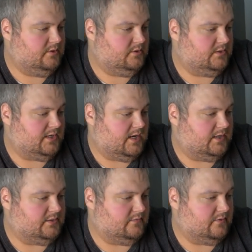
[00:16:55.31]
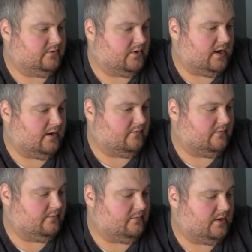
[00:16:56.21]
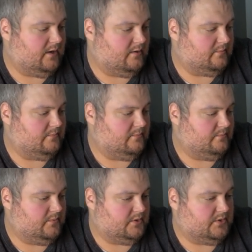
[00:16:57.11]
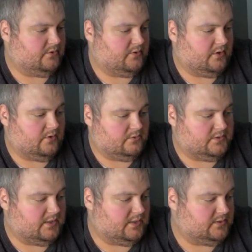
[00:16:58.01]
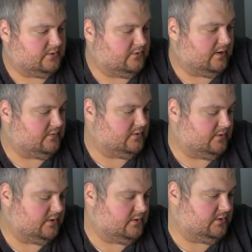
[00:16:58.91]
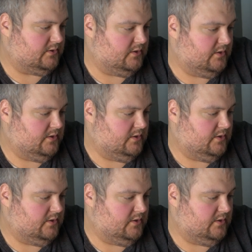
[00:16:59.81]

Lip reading: size of the drive. It's showing the old size of the drive. So let's